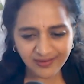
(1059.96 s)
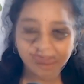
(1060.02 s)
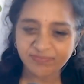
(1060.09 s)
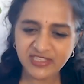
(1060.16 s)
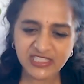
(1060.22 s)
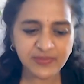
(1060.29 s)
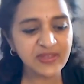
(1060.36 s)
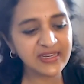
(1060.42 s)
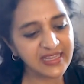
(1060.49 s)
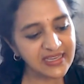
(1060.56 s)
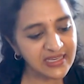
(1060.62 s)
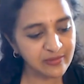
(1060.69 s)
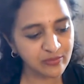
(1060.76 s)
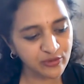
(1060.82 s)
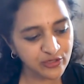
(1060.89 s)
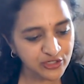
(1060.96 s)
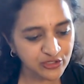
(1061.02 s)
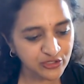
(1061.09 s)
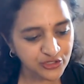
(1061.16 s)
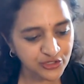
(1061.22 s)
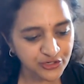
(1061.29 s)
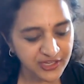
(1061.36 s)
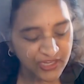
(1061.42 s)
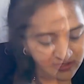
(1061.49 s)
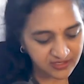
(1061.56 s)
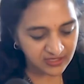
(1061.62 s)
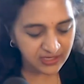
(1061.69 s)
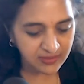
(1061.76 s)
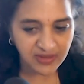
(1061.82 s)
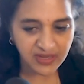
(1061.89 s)
Must have been like an emotional journey.
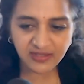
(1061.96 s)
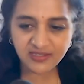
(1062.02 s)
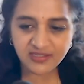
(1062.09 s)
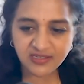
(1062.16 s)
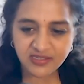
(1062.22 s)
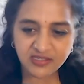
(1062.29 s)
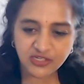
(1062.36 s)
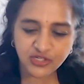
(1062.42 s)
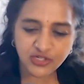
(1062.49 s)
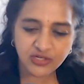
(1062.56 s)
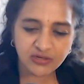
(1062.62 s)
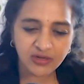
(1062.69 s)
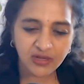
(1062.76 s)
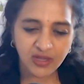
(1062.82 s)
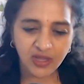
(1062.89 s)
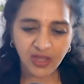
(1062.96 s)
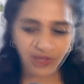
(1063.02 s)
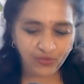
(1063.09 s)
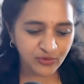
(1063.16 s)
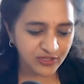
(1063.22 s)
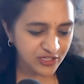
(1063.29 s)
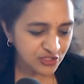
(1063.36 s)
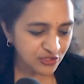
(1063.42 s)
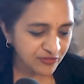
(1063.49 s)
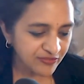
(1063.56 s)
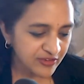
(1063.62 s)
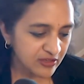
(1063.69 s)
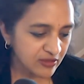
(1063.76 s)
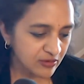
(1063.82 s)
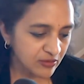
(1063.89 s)
Suddenly make this decision. What did you
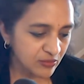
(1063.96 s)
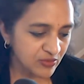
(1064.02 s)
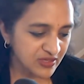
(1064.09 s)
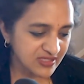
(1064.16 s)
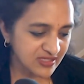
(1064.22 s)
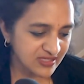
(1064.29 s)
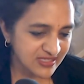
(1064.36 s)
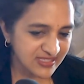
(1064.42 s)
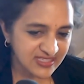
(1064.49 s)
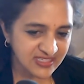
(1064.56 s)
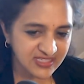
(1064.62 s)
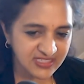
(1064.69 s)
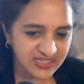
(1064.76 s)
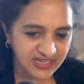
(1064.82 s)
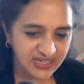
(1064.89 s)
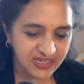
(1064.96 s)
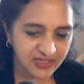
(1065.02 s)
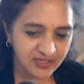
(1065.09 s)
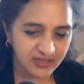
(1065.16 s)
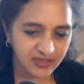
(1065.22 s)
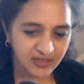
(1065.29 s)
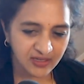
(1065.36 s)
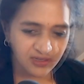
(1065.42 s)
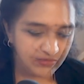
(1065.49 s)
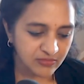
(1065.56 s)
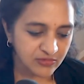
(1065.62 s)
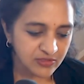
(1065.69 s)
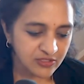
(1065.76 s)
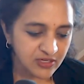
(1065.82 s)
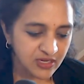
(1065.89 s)
feel was at stake
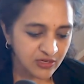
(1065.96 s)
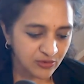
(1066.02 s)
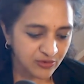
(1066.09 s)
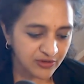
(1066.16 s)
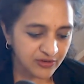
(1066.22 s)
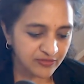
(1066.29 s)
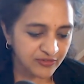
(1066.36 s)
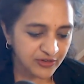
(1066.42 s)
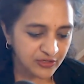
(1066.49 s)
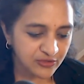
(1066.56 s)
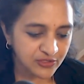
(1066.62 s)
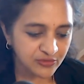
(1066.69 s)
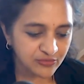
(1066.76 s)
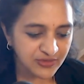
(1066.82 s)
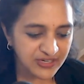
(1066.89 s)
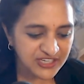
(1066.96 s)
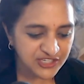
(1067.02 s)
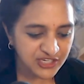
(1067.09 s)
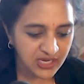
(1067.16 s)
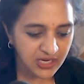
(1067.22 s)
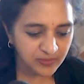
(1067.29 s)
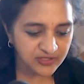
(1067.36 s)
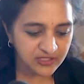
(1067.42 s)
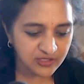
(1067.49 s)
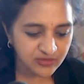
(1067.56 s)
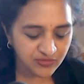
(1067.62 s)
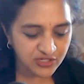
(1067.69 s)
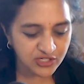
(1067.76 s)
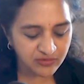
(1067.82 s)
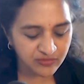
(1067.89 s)
in order for you to reshape this
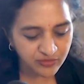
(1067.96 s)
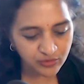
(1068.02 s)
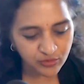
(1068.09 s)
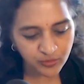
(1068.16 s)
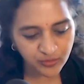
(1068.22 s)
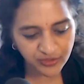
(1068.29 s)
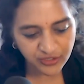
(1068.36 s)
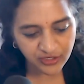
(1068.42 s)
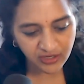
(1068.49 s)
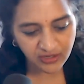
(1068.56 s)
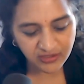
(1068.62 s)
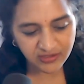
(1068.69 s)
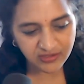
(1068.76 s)
vision for UberDoc?